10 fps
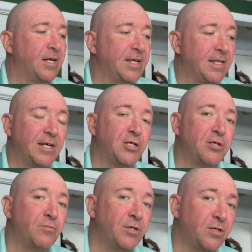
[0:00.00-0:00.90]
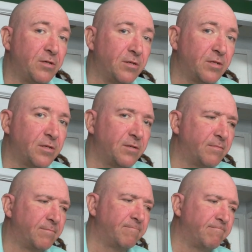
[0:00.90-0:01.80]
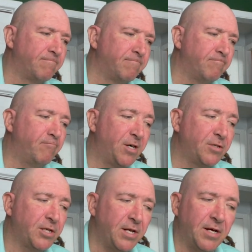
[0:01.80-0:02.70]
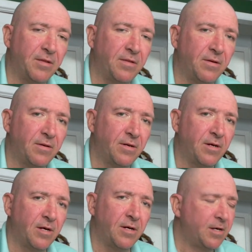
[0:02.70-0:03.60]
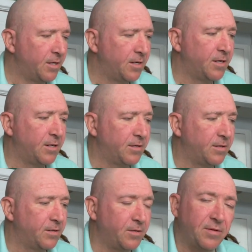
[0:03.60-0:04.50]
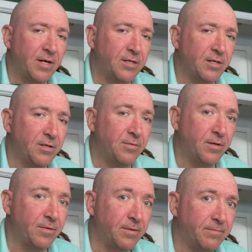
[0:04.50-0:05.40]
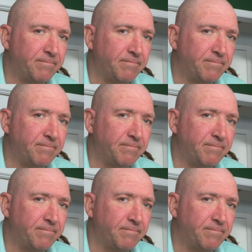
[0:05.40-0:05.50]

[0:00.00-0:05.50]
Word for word: Election results. March ninth, two thousand twenty-one.